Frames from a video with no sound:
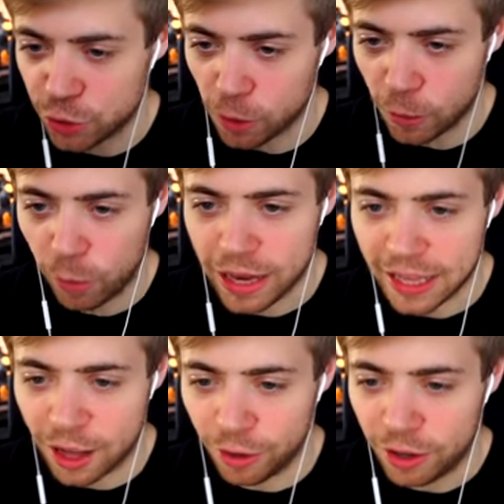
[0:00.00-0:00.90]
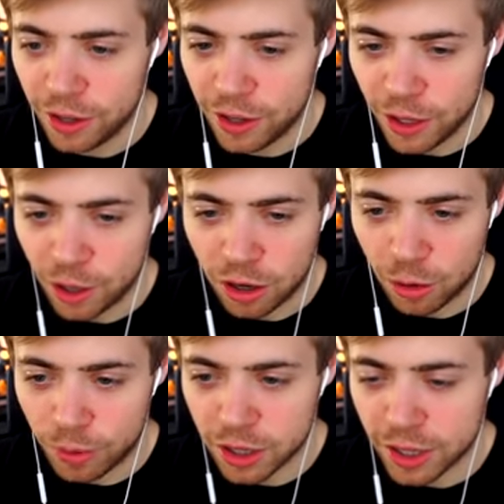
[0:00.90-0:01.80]
Gerard Way's down.
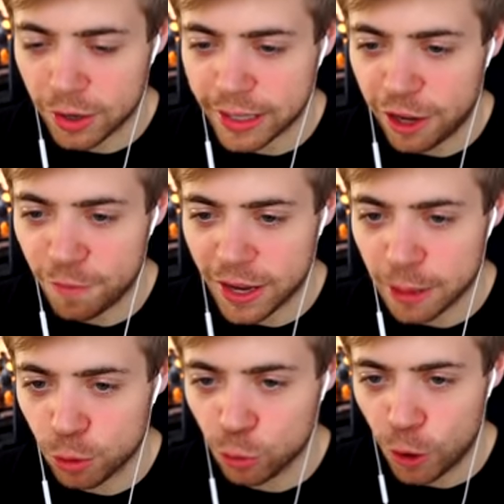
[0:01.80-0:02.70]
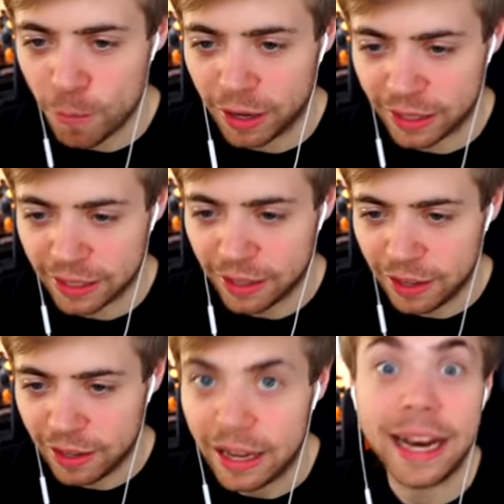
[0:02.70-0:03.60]
We gotta go save My Chemical Romance.
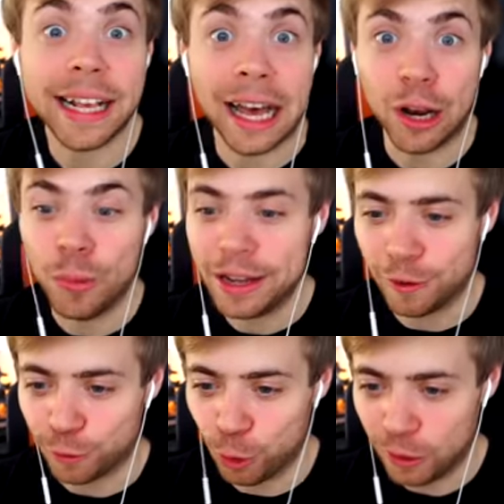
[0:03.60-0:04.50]
It is Halloween after